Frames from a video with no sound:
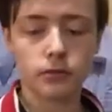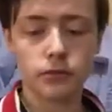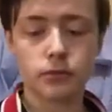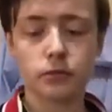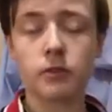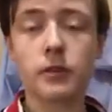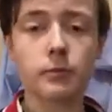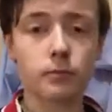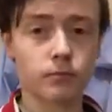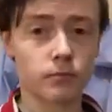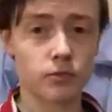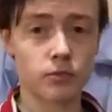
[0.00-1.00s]
screen
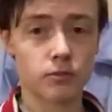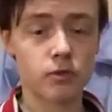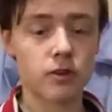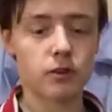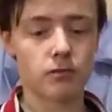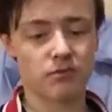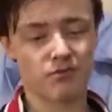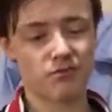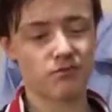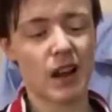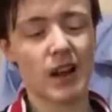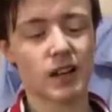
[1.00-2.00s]

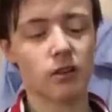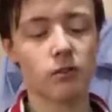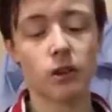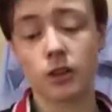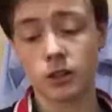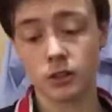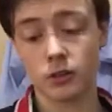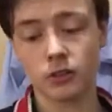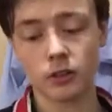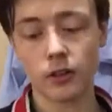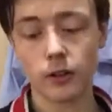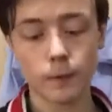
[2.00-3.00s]
accurate, I should
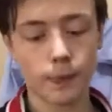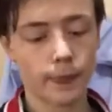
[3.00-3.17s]
say.